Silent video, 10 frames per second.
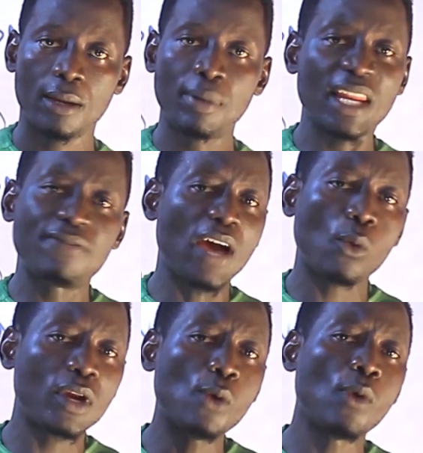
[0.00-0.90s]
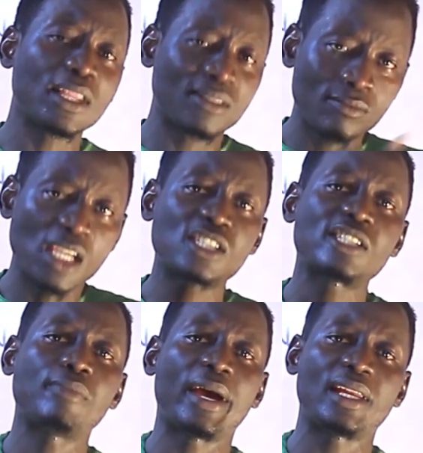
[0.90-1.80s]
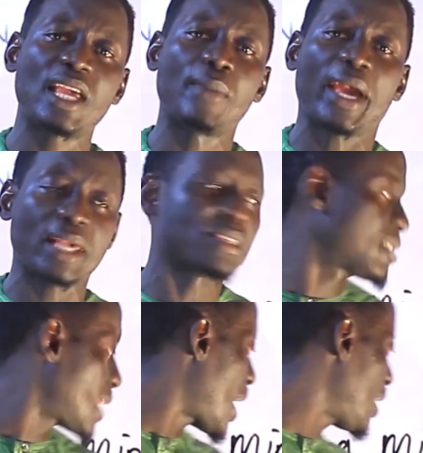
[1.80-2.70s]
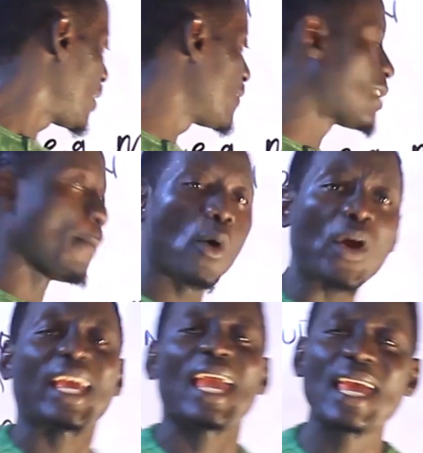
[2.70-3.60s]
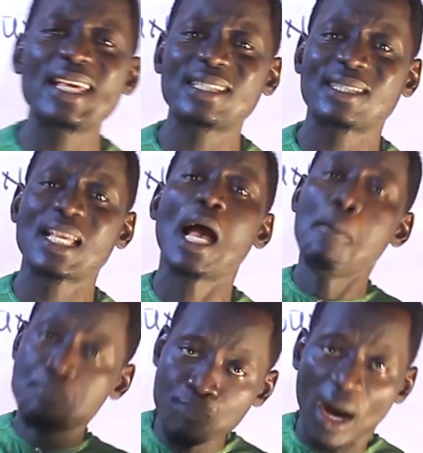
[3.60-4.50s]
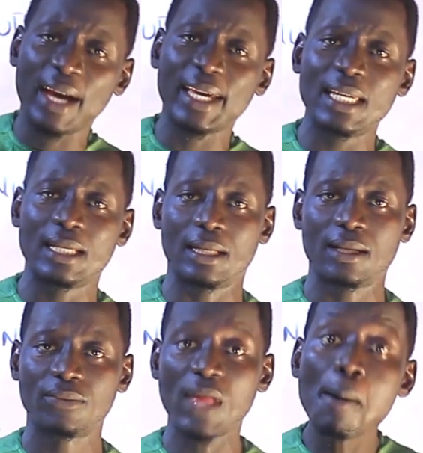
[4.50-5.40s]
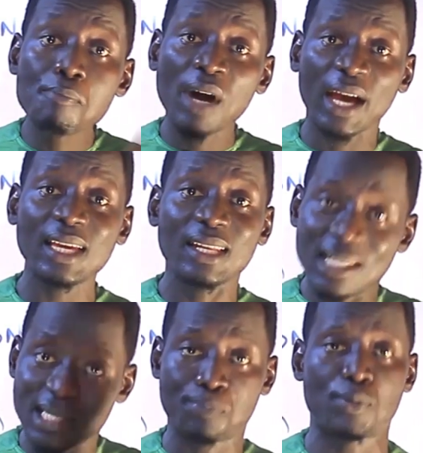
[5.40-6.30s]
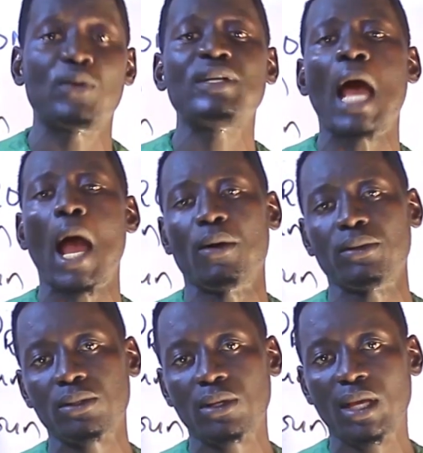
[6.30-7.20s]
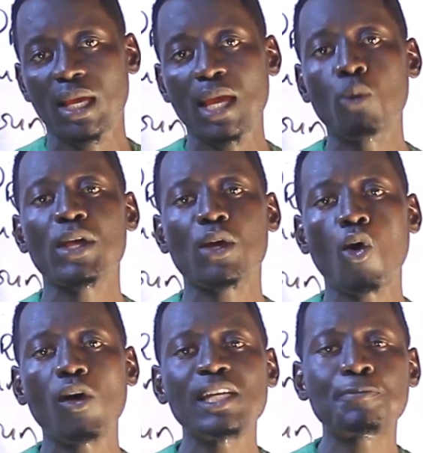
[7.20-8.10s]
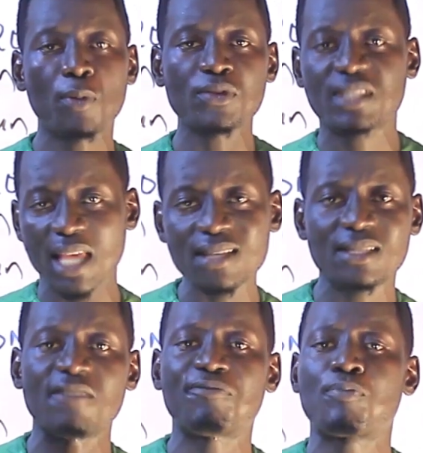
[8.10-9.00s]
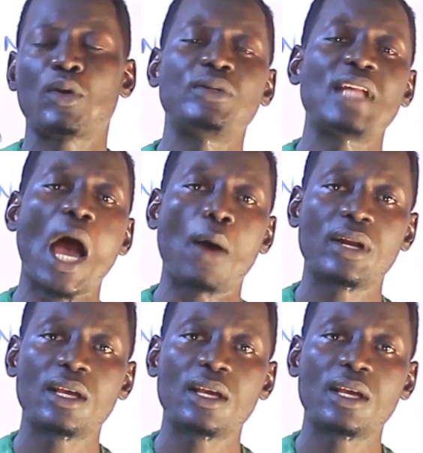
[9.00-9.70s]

But if I wouldn't want to mention my name, I can say, the book is mine. That mine is a pronoun. And we call it possessive pronoun,